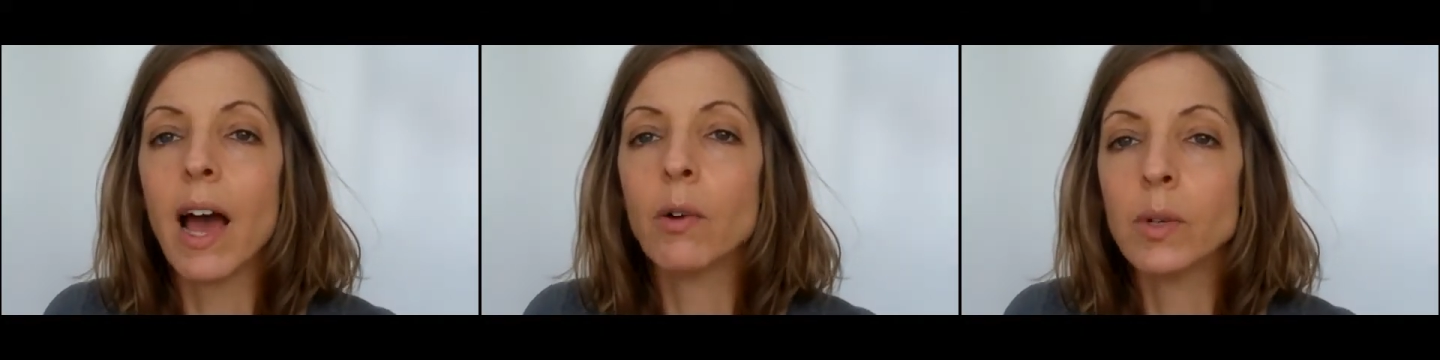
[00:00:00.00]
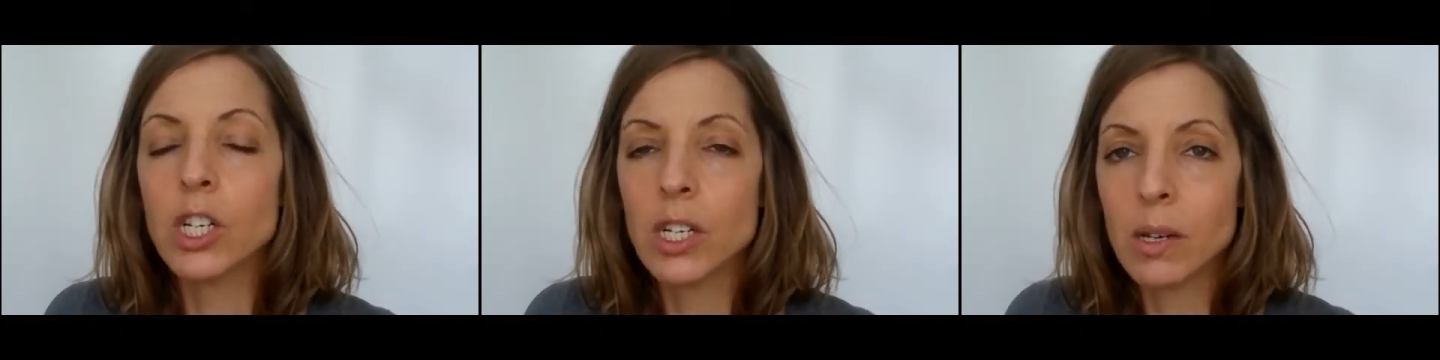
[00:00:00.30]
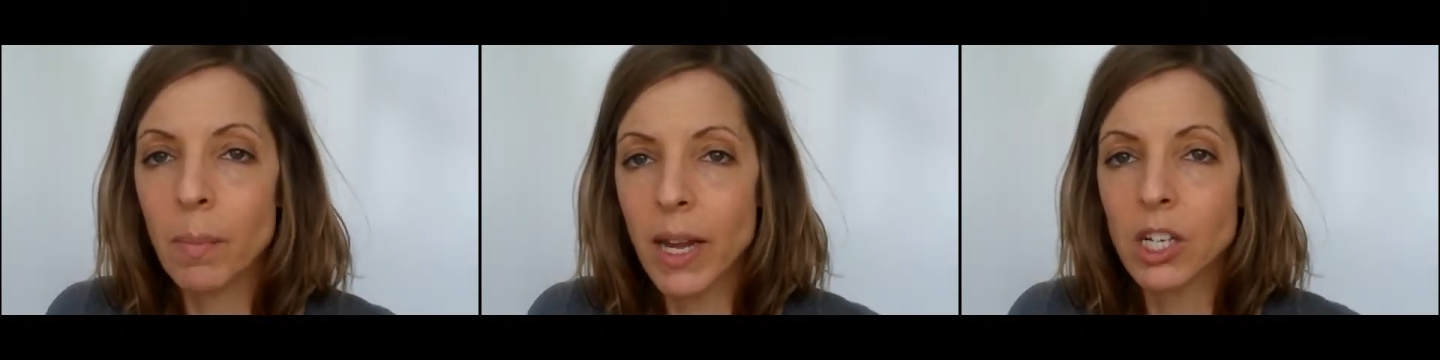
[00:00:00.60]
outreaching
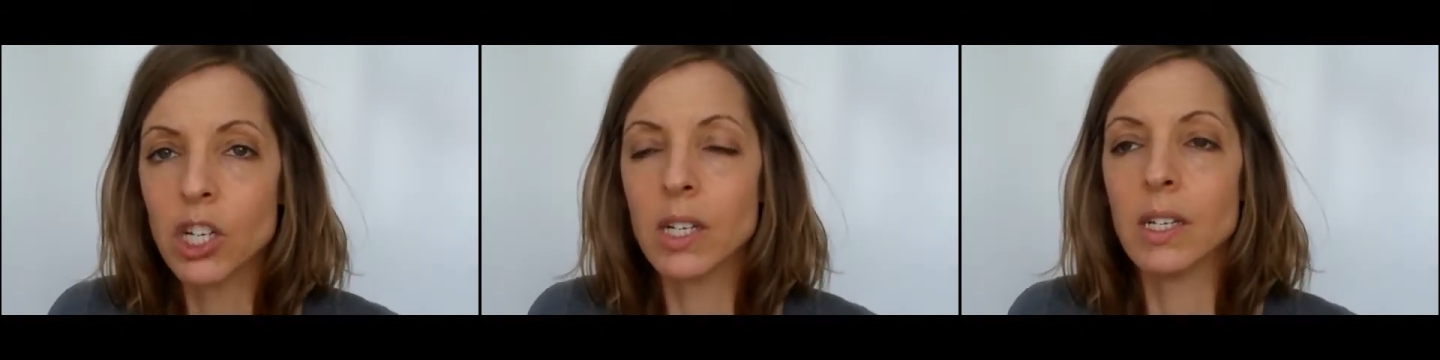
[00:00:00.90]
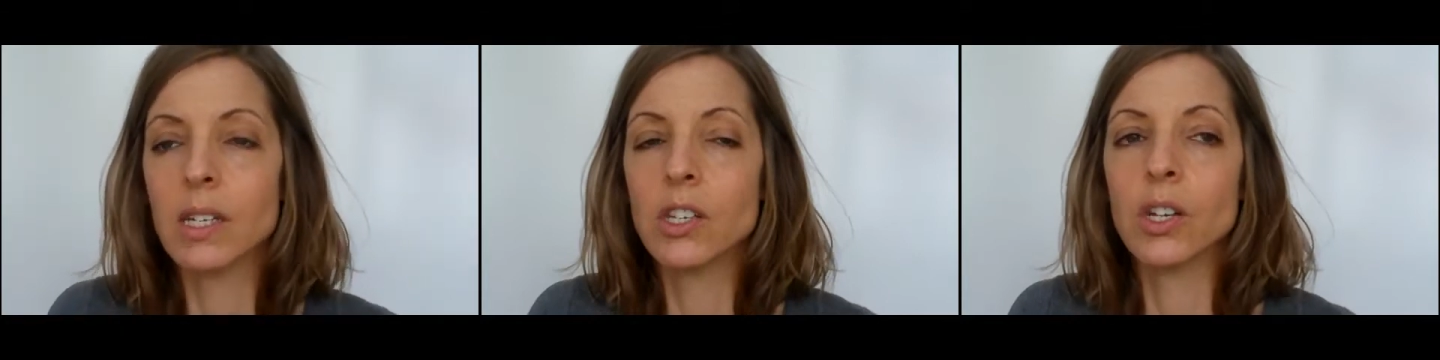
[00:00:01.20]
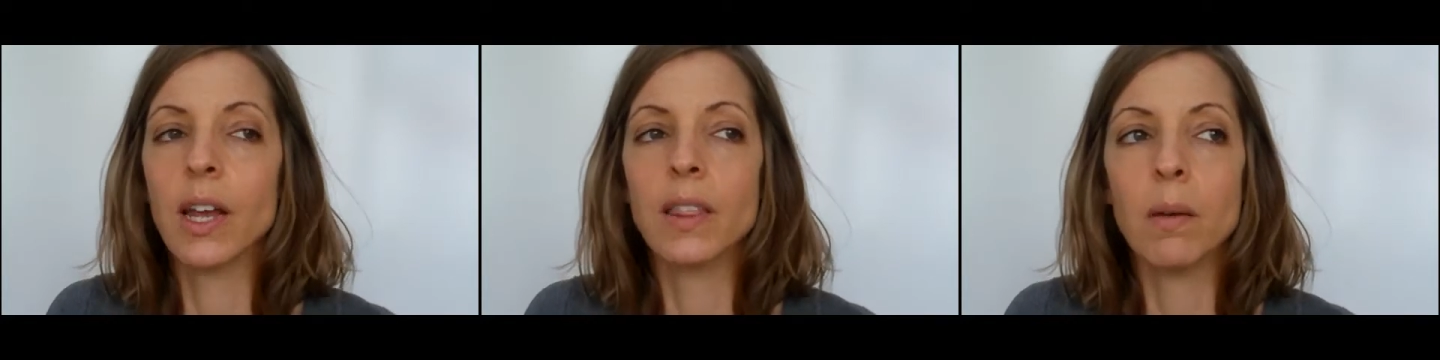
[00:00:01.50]
to patients
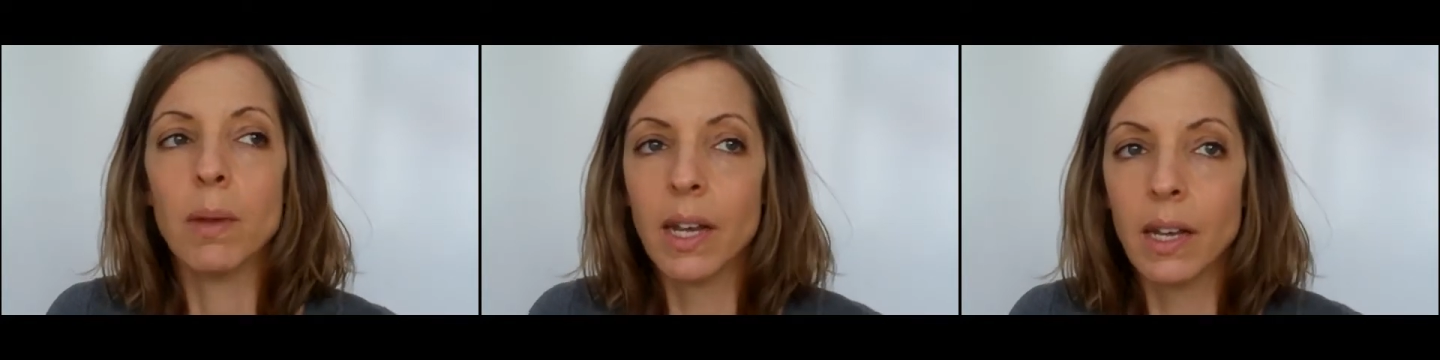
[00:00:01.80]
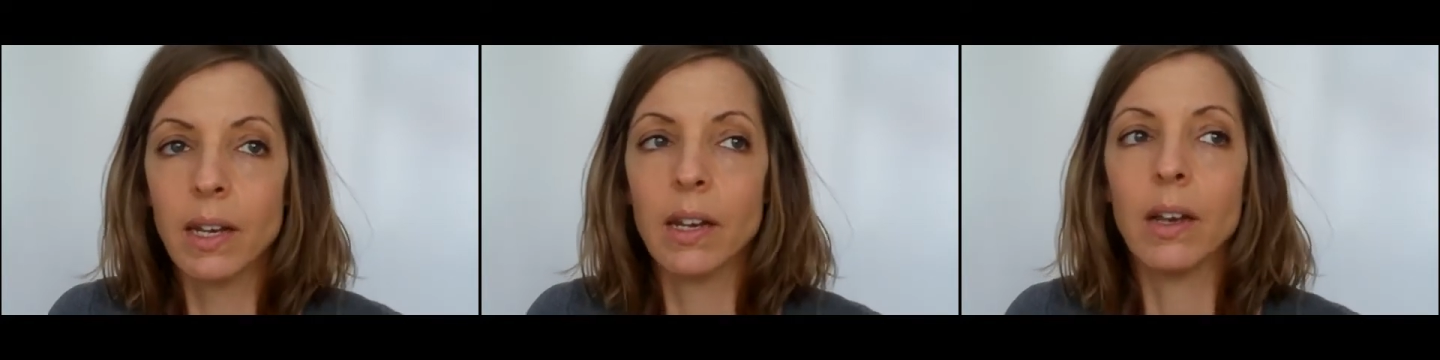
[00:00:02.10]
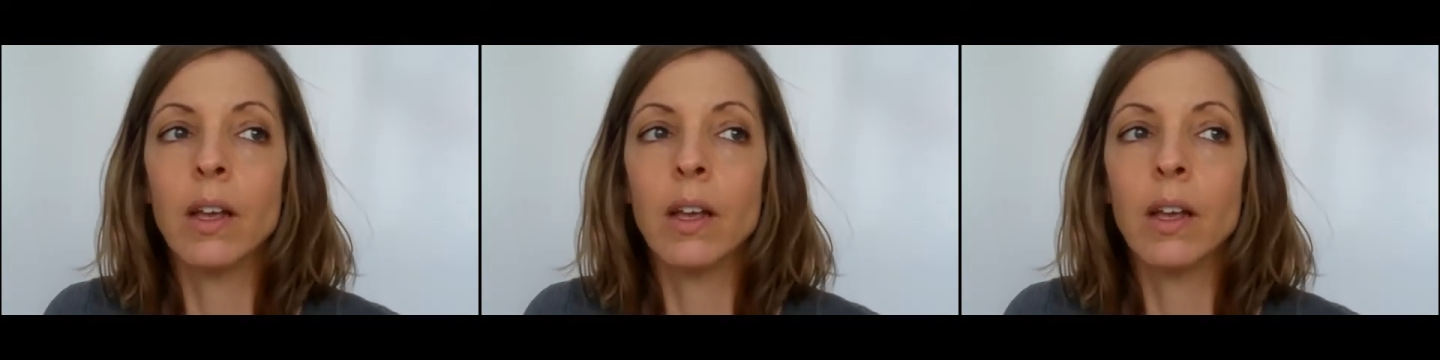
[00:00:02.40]
to get them in